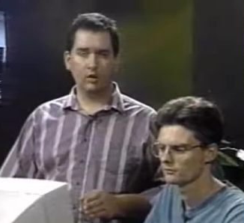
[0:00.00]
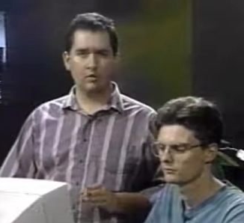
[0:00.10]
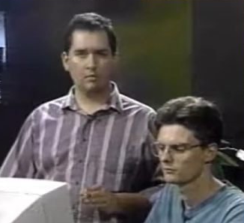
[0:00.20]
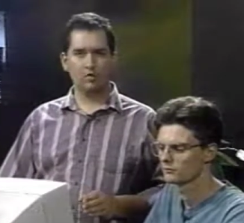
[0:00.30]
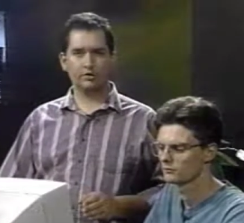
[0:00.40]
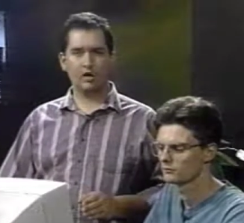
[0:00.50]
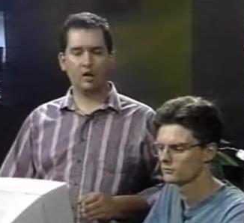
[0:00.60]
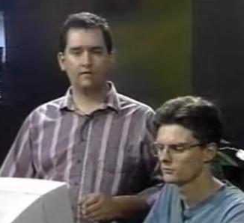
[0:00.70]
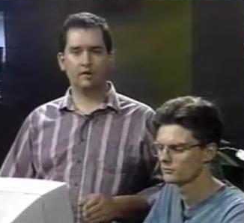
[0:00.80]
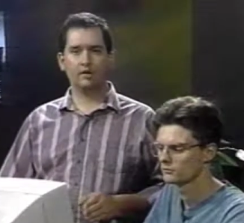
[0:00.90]
Speaker 1: most
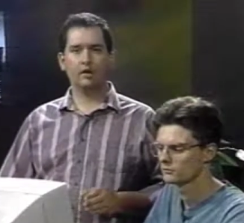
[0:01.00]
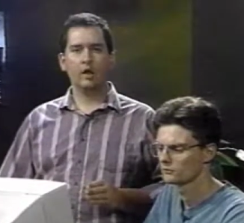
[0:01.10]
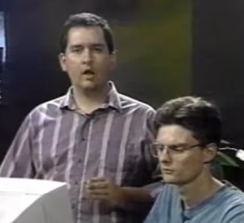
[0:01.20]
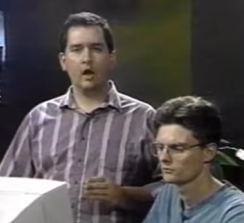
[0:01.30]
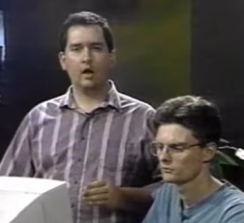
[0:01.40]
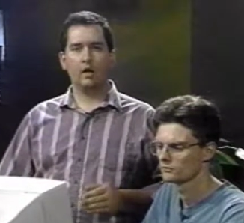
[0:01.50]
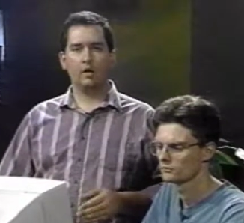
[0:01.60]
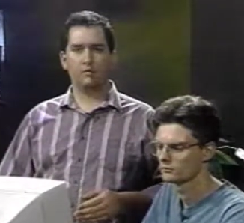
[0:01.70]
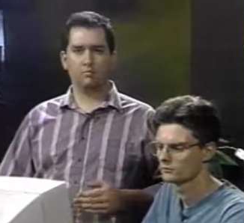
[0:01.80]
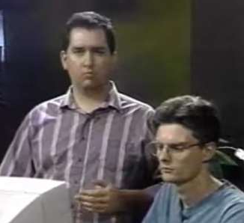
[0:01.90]
often
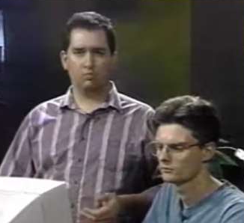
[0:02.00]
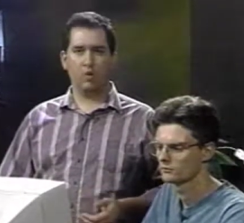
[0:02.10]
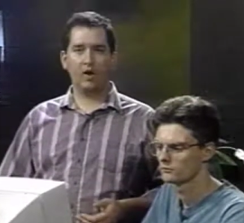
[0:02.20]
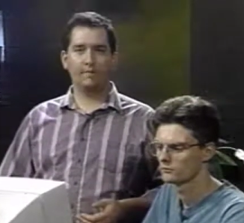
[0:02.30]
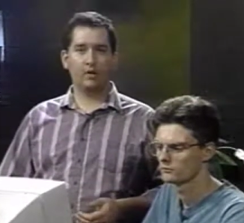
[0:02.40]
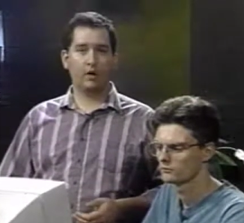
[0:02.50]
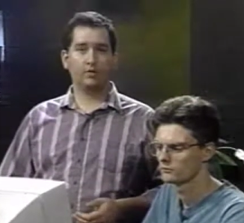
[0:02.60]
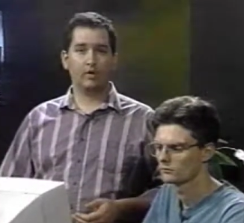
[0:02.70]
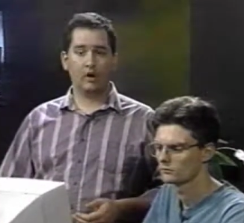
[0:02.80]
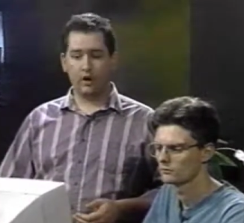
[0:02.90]
uh, wiping
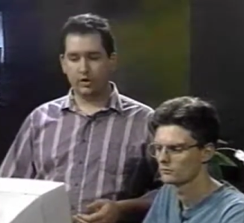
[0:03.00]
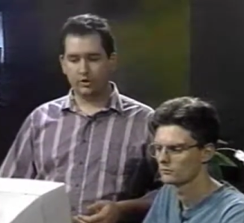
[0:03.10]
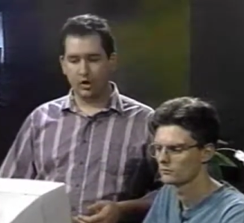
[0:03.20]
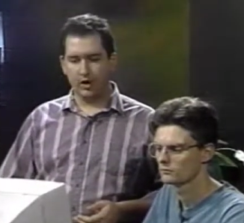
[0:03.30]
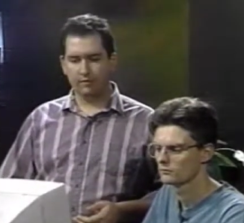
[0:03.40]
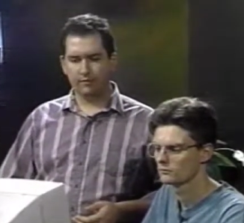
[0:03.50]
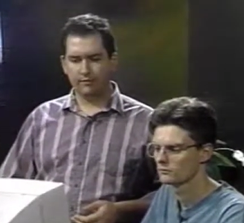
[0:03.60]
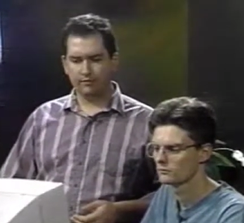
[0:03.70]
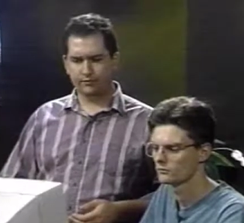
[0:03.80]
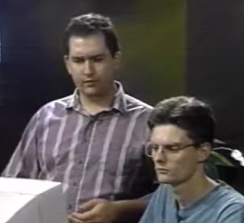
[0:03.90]
out the hard drive.
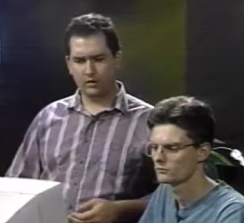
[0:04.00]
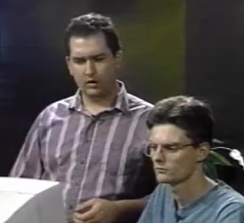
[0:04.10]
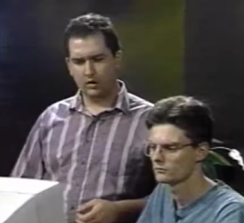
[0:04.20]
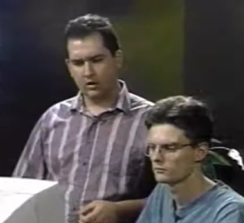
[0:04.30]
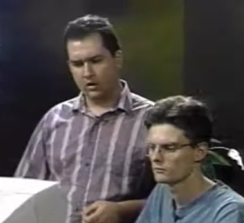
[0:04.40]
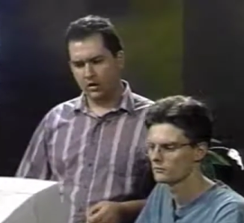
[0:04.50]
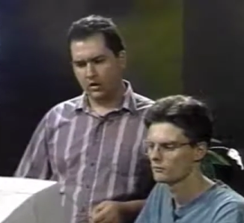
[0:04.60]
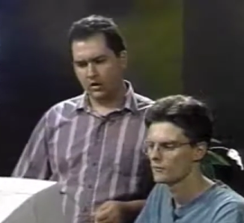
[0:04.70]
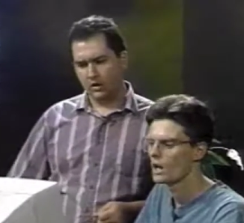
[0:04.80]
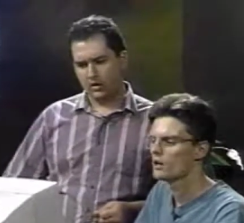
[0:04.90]

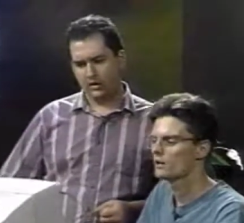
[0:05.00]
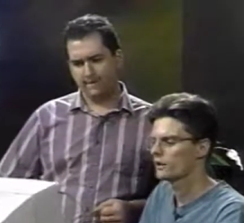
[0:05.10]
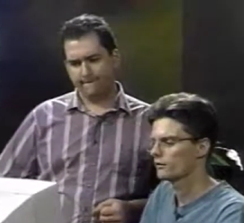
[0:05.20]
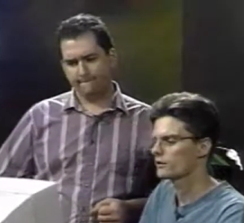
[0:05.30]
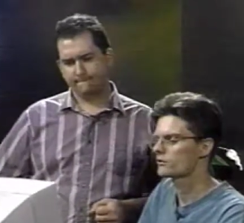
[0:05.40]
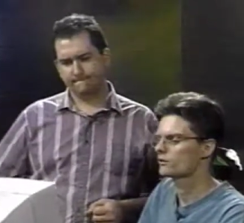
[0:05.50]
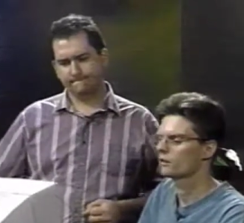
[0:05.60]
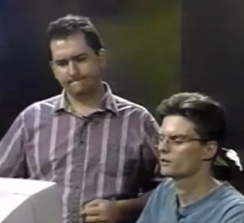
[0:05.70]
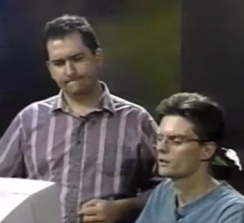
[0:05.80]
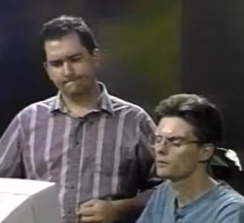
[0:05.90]
Speaker 2: Yeah, that's
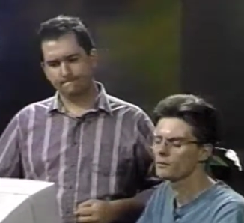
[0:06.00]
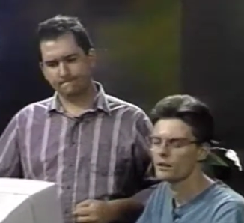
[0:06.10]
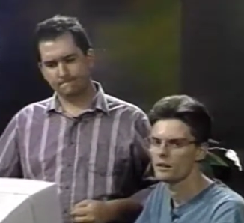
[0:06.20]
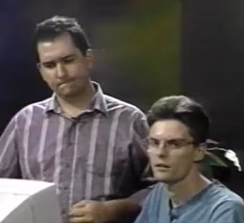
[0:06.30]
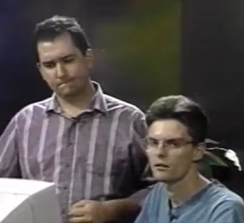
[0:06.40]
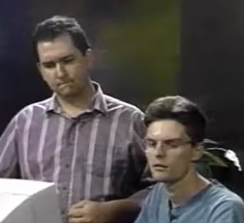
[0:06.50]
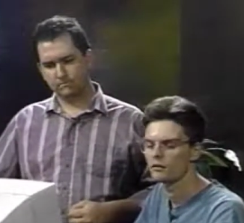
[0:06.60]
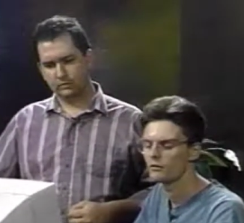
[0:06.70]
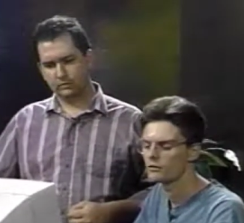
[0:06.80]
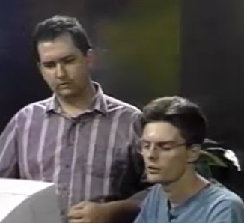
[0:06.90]
right, Rob. The
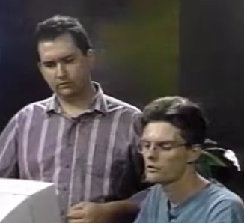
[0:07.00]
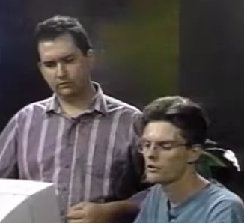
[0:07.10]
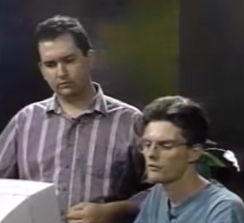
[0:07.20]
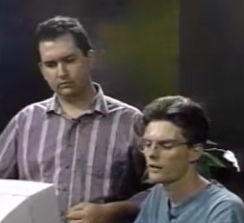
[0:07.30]
Trojan